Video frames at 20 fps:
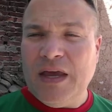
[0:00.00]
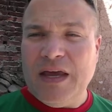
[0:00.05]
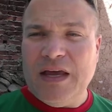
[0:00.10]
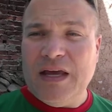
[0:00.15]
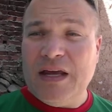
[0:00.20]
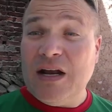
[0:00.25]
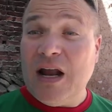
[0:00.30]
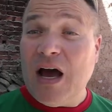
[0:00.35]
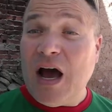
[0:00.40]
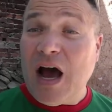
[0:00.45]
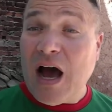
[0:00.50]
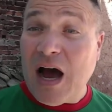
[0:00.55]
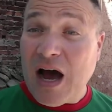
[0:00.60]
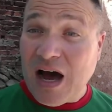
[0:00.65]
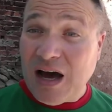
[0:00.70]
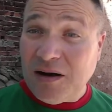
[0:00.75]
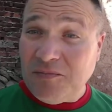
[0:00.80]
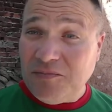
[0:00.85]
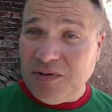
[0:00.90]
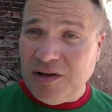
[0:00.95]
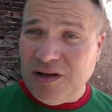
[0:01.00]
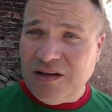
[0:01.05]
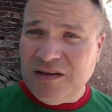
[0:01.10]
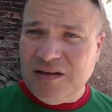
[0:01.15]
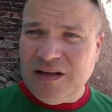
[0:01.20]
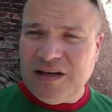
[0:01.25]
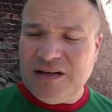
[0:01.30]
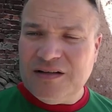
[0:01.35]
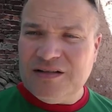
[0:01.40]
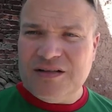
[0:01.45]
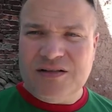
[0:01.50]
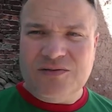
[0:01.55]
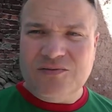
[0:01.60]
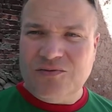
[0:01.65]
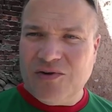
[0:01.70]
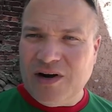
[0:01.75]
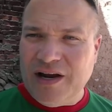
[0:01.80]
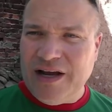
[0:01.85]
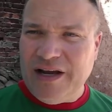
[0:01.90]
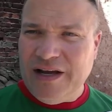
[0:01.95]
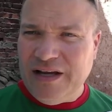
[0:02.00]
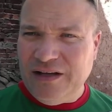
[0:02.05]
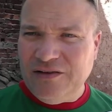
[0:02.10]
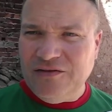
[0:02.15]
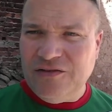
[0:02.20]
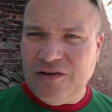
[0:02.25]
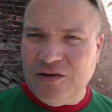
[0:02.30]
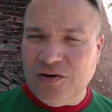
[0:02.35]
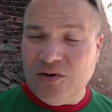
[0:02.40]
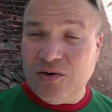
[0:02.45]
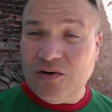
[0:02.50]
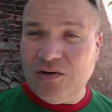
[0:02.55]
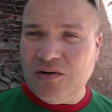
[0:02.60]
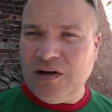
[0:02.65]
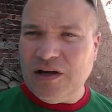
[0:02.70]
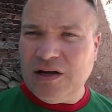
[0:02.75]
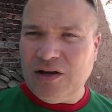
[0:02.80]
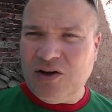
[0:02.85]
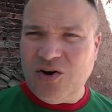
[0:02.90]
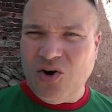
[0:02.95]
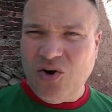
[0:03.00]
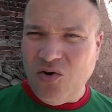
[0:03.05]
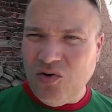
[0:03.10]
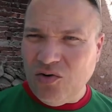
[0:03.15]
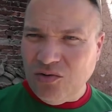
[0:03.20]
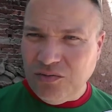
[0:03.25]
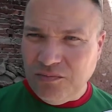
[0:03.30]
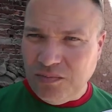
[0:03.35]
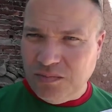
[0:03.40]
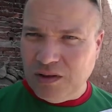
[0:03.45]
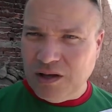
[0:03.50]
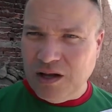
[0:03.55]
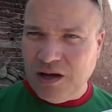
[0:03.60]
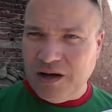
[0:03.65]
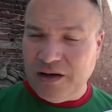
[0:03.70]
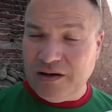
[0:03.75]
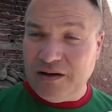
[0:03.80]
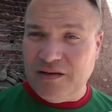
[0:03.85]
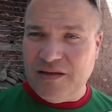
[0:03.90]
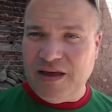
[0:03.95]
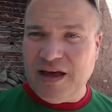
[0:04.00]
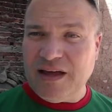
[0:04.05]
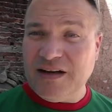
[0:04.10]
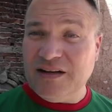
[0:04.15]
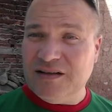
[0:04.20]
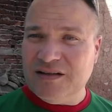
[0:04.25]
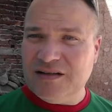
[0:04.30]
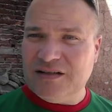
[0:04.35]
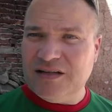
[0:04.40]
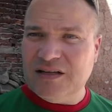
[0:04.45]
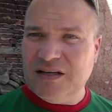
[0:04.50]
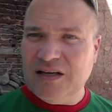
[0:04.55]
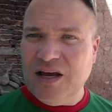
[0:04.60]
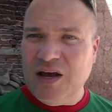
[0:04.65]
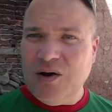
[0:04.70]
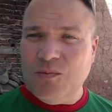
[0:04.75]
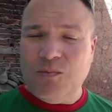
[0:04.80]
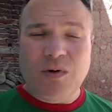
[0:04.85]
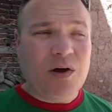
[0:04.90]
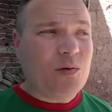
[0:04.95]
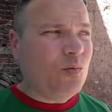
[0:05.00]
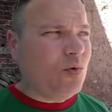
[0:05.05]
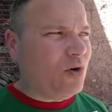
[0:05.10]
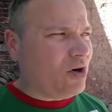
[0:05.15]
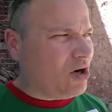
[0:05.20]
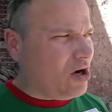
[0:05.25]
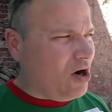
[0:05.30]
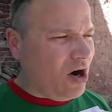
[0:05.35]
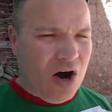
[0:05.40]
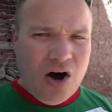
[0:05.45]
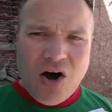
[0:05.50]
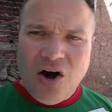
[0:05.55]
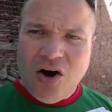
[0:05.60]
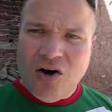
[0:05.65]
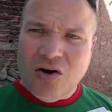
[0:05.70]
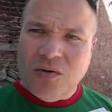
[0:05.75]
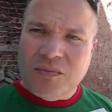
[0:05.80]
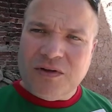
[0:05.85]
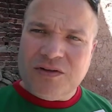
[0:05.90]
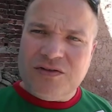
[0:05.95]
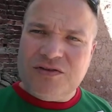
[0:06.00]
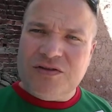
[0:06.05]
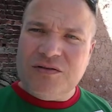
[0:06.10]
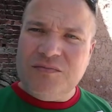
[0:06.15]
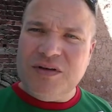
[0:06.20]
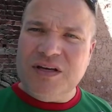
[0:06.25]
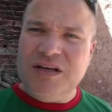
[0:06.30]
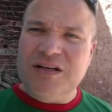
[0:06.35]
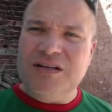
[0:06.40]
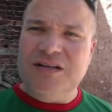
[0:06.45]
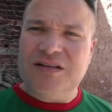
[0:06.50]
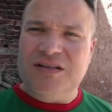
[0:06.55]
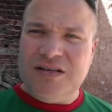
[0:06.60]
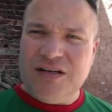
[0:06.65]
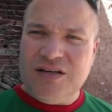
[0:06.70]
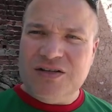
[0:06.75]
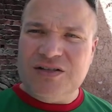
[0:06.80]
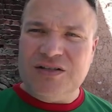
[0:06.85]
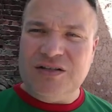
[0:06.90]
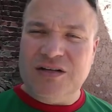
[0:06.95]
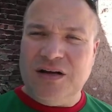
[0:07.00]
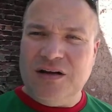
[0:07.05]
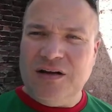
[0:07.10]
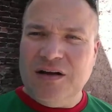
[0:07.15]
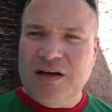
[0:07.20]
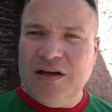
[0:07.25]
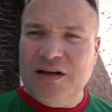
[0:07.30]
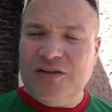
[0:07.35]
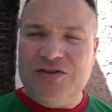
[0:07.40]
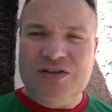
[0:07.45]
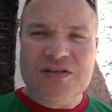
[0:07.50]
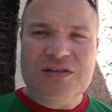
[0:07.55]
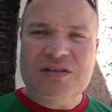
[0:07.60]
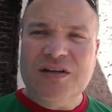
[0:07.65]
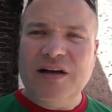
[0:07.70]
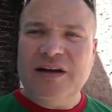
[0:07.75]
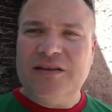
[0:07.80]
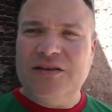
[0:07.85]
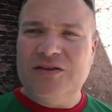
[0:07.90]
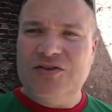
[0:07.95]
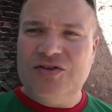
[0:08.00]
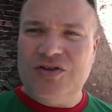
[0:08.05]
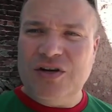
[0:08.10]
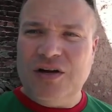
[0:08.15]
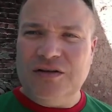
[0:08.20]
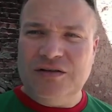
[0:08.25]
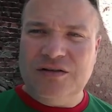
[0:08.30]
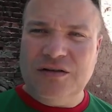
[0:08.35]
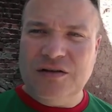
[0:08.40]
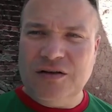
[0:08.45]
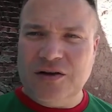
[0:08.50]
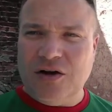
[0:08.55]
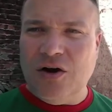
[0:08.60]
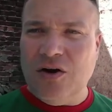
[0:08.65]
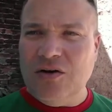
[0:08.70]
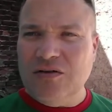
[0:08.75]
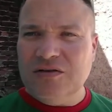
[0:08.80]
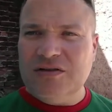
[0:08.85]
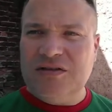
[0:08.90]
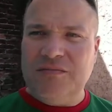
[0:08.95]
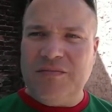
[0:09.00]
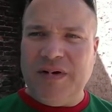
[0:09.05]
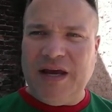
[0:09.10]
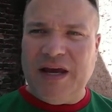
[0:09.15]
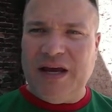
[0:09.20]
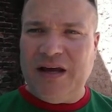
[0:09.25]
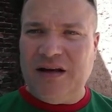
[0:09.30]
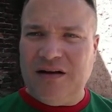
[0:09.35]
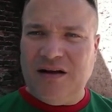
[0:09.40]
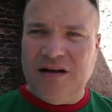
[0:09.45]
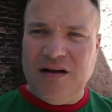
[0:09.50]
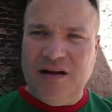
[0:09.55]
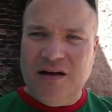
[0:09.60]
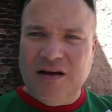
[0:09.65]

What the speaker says: in hot blood, that is in rage, or in cold blood, that is when we're calm. It should be a decision, just like the judge calls the man